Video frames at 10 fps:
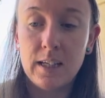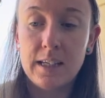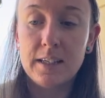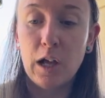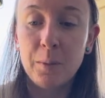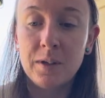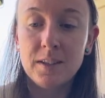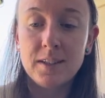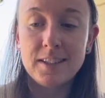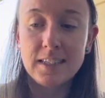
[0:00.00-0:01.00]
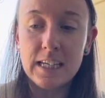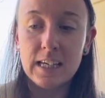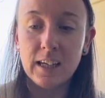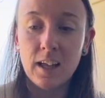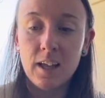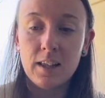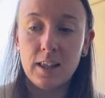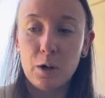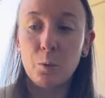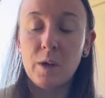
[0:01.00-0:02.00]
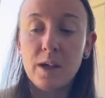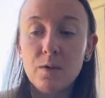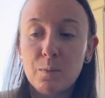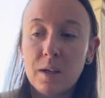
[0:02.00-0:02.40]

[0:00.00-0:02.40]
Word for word: It's helping us see that we've